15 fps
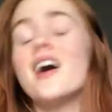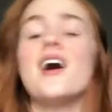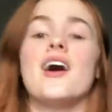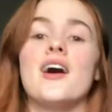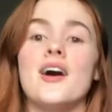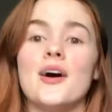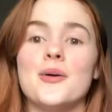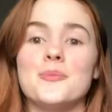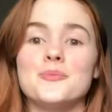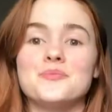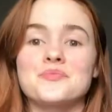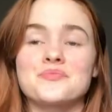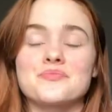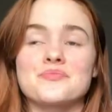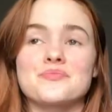And
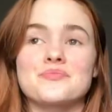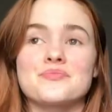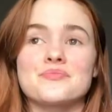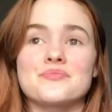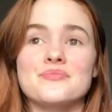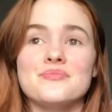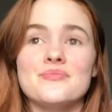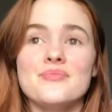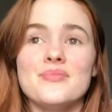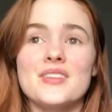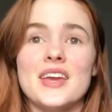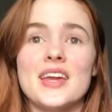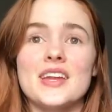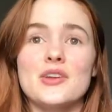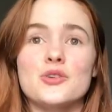
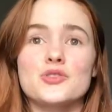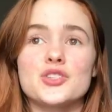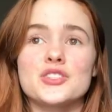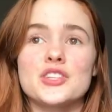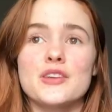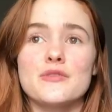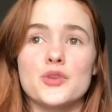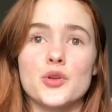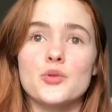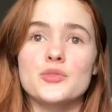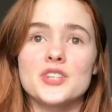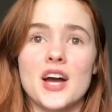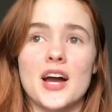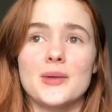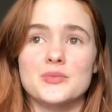it'll just give you
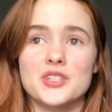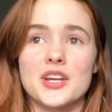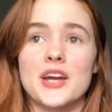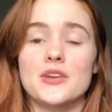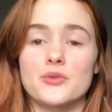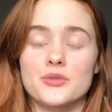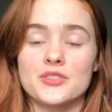time to kind